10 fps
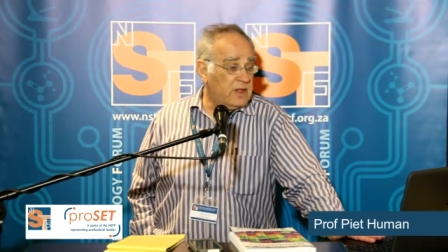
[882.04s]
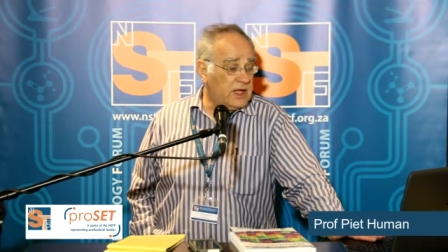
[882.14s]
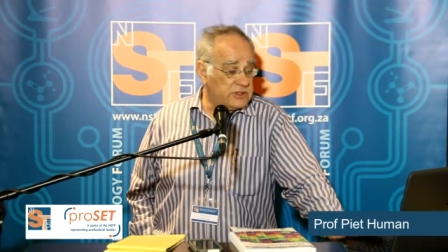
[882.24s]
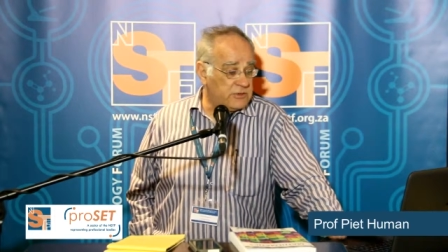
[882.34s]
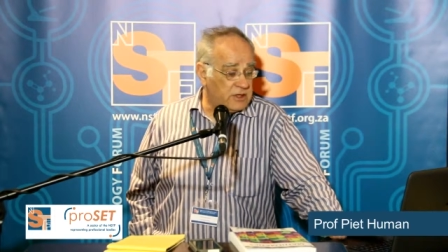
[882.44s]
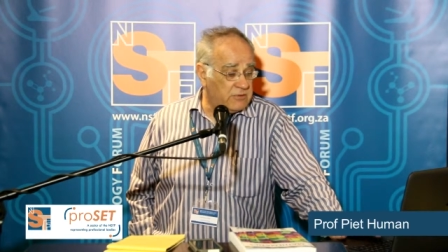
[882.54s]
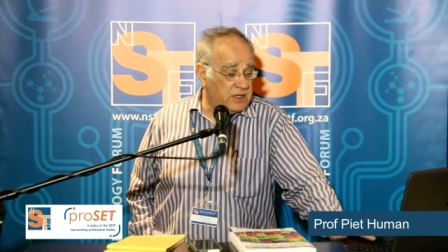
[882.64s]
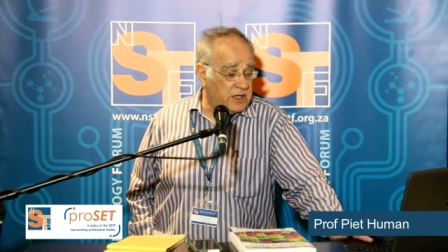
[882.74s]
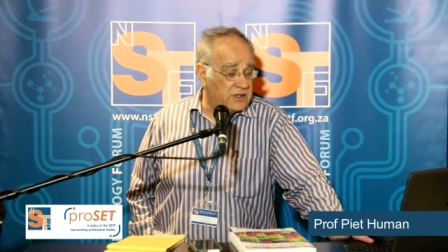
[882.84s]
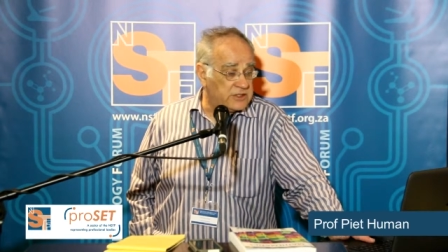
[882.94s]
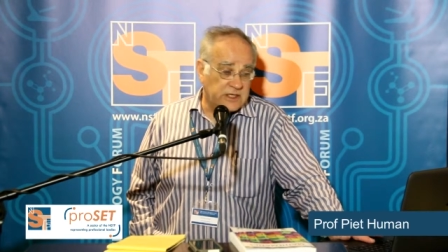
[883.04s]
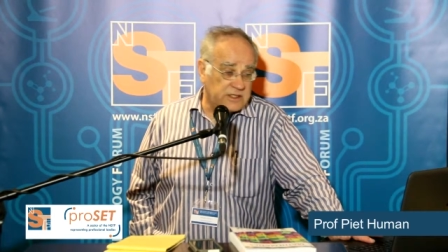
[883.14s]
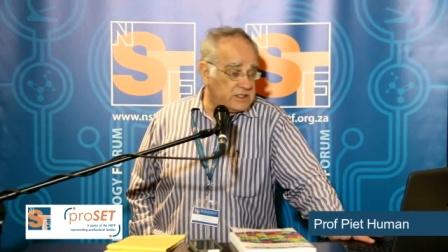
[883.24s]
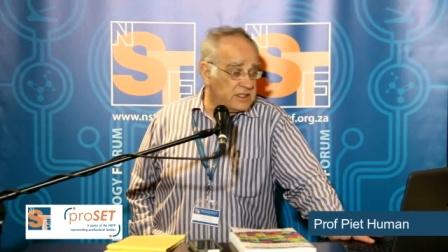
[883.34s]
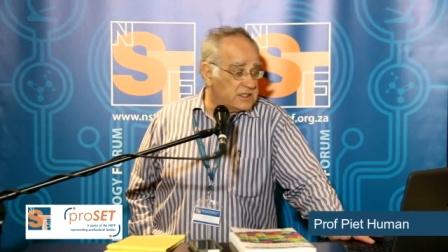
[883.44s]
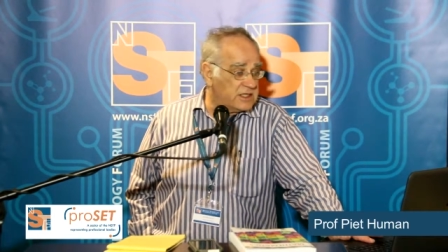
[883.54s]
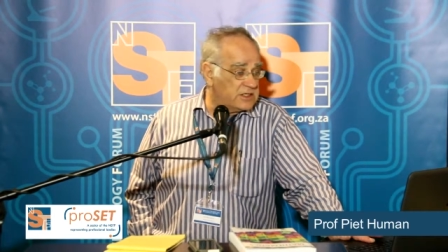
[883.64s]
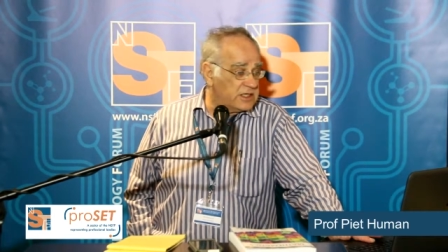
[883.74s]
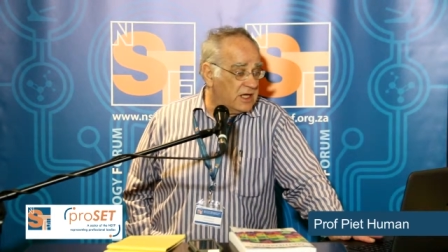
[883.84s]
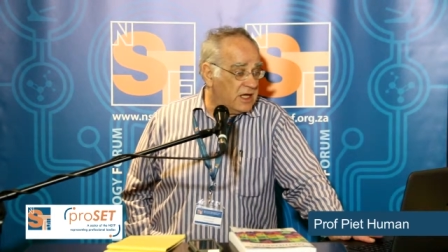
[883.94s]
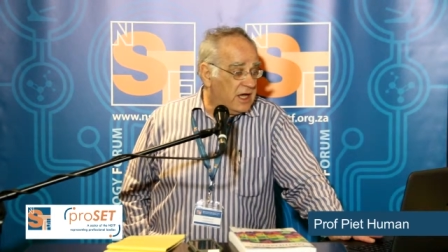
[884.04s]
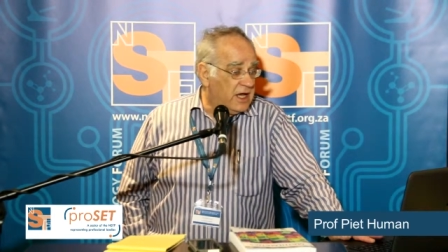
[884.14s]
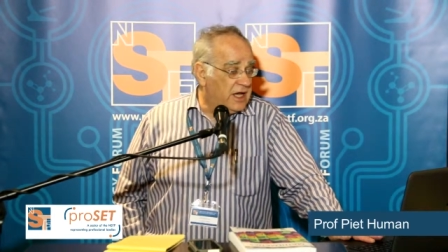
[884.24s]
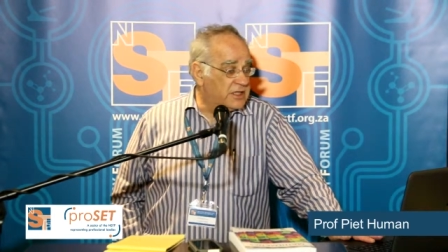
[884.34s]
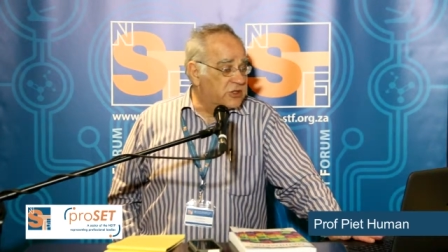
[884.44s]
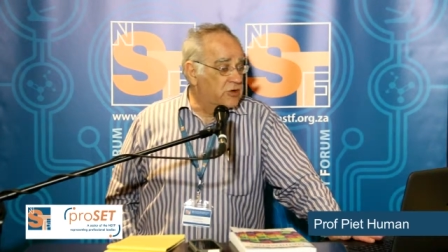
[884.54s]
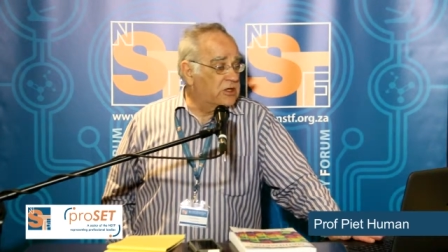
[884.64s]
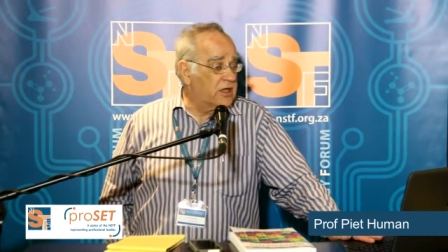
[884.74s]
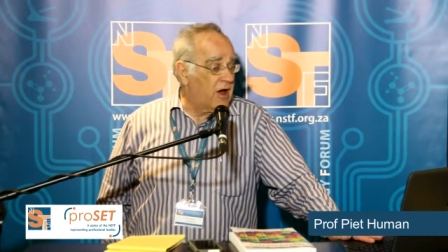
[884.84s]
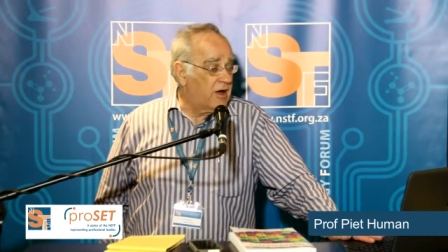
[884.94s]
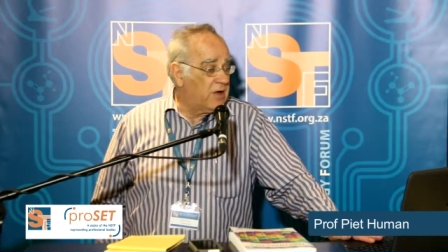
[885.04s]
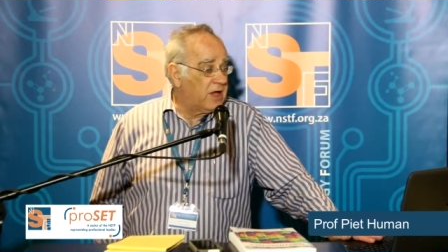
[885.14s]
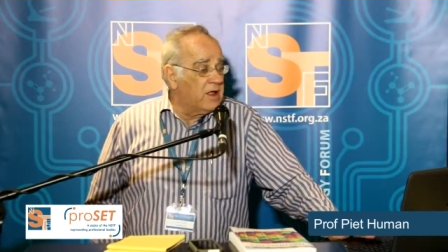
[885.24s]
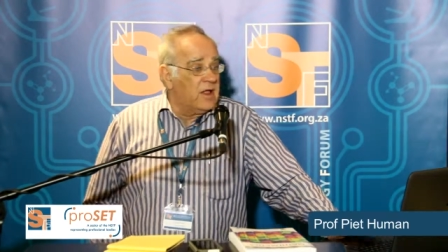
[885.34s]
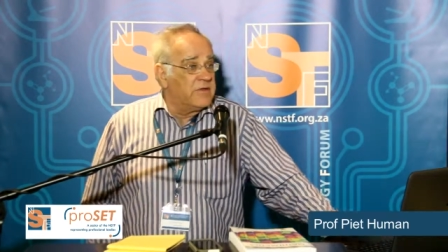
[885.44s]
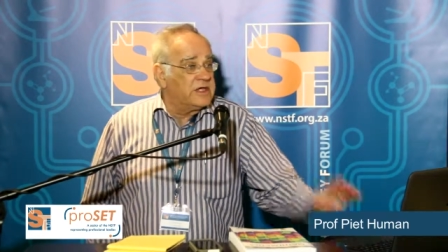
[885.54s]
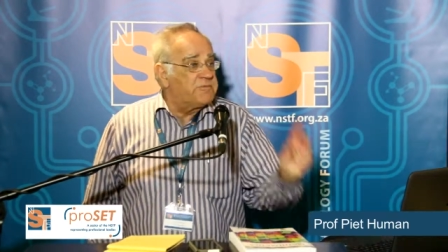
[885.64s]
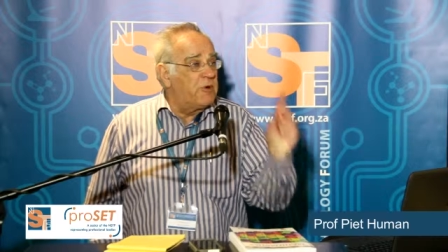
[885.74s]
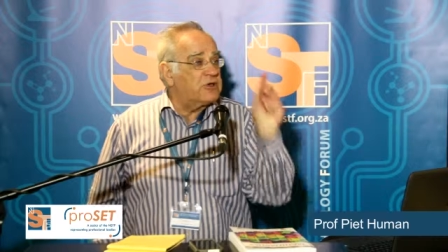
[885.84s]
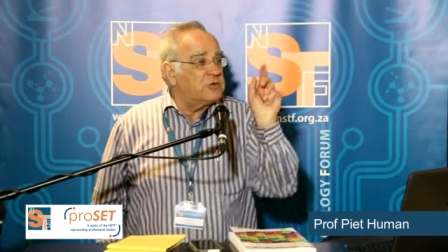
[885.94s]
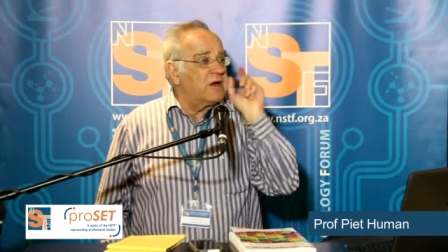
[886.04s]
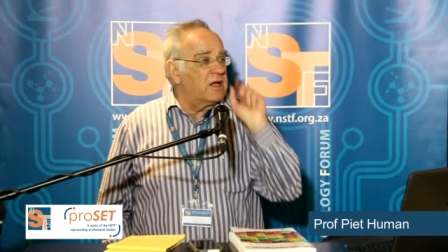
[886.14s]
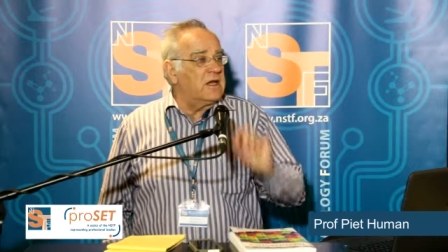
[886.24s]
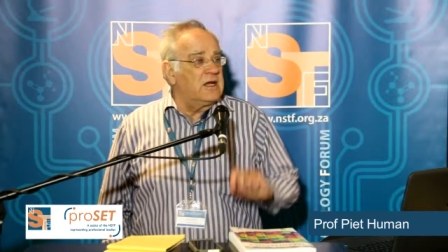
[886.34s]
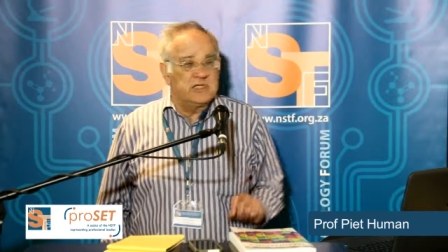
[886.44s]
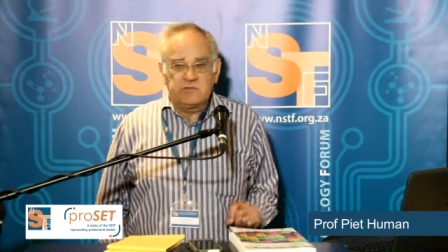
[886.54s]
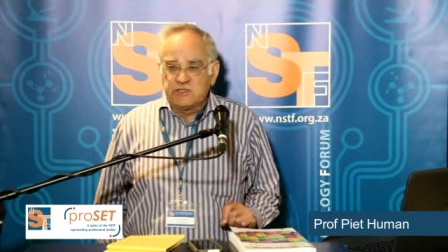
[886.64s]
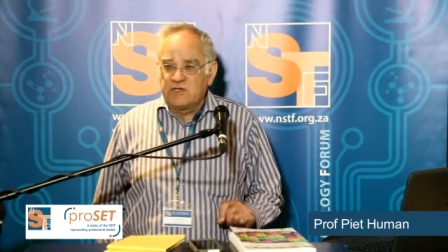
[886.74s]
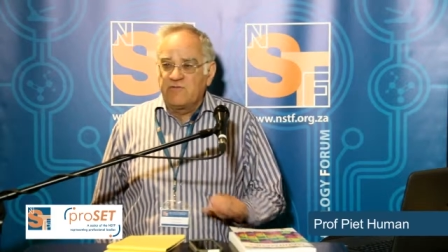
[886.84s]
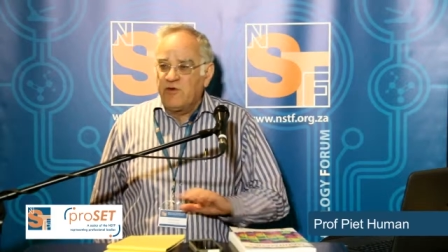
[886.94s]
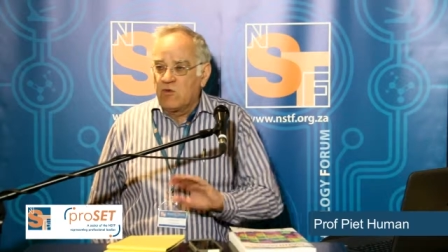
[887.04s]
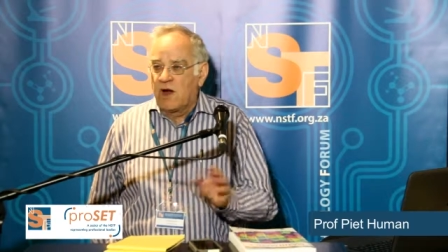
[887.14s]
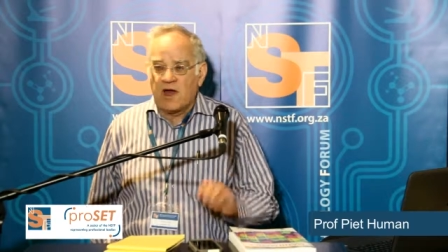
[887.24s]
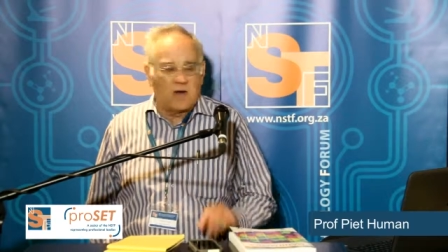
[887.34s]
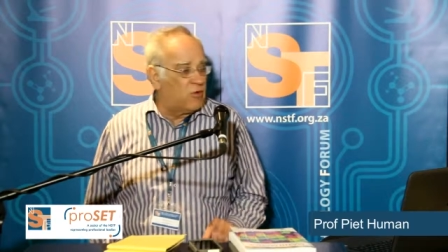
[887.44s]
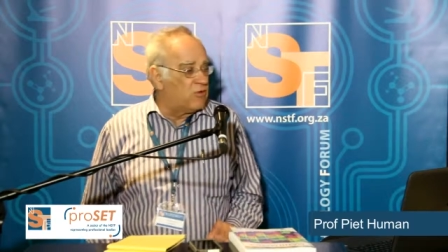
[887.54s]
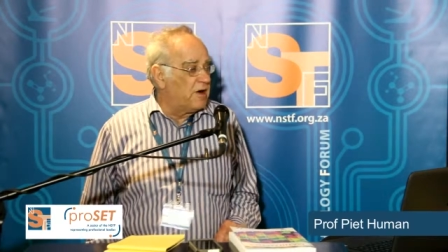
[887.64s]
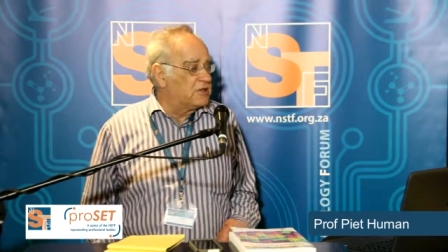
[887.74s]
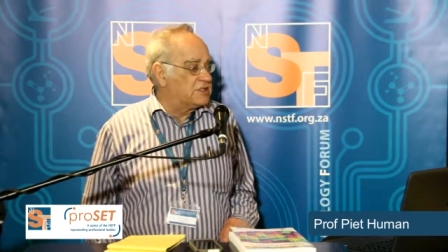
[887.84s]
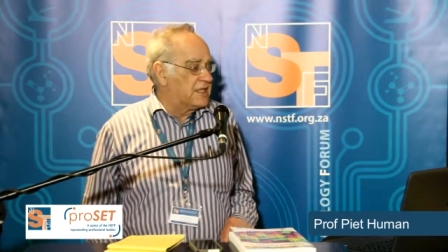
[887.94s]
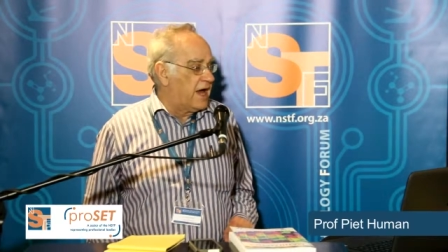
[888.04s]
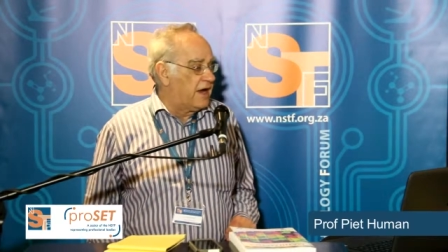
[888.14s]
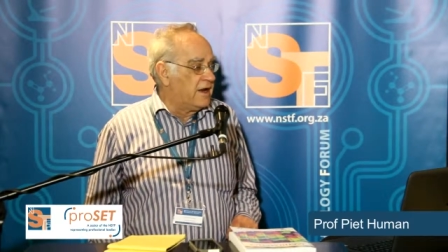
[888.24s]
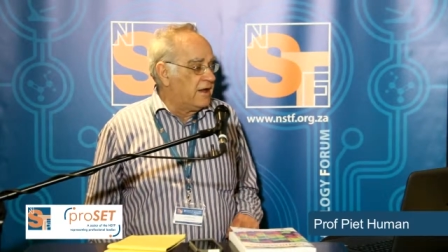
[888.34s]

That's what we don't. So this is it's good timing. These books were written in a specific way. I'm almost done.